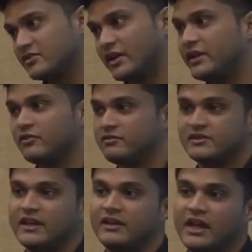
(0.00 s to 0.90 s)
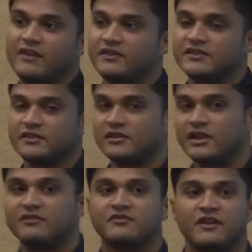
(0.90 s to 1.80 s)
So I could say, hey, if this
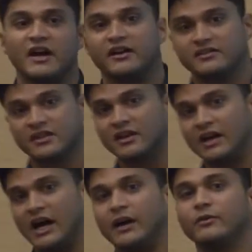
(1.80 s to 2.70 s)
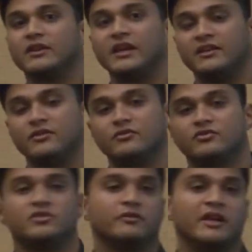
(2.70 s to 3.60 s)
alert ever fires, I would like
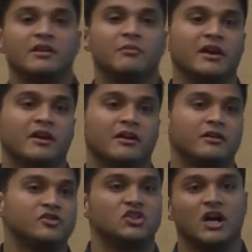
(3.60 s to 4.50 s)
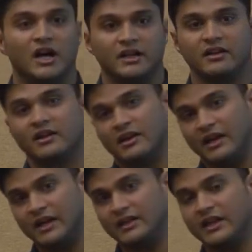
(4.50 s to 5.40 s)
you to email John,
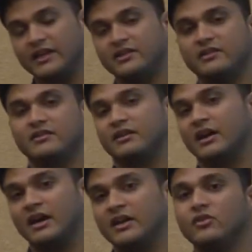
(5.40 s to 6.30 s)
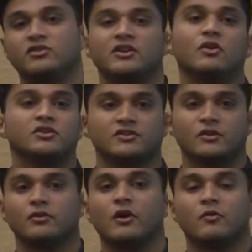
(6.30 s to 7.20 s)
and I'd like you to
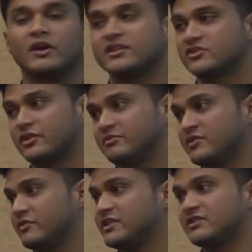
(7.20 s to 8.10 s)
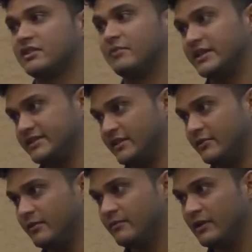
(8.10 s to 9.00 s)
also go run a script to restart
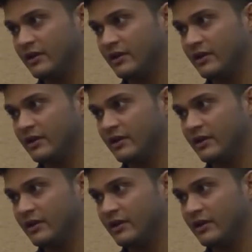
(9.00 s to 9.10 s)
MySQL.